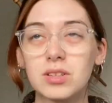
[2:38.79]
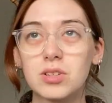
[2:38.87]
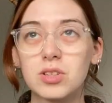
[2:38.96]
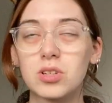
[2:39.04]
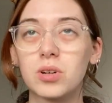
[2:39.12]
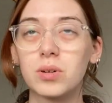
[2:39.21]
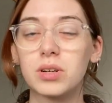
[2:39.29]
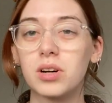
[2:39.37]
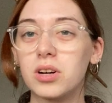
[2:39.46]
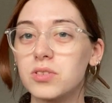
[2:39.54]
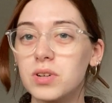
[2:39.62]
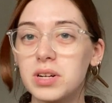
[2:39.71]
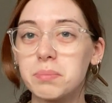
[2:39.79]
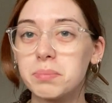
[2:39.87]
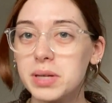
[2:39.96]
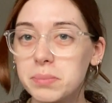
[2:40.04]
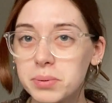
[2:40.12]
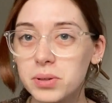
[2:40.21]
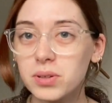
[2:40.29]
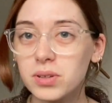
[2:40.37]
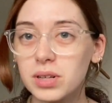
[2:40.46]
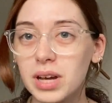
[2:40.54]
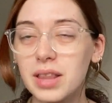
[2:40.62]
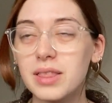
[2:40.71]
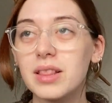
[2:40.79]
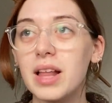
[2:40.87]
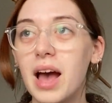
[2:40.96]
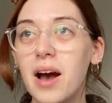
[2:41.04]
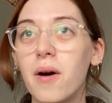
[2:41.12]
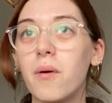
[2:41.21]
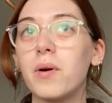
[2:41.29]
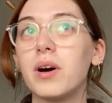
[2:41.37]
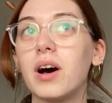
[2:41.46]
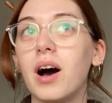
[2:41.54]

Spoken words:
So incarcerated people can now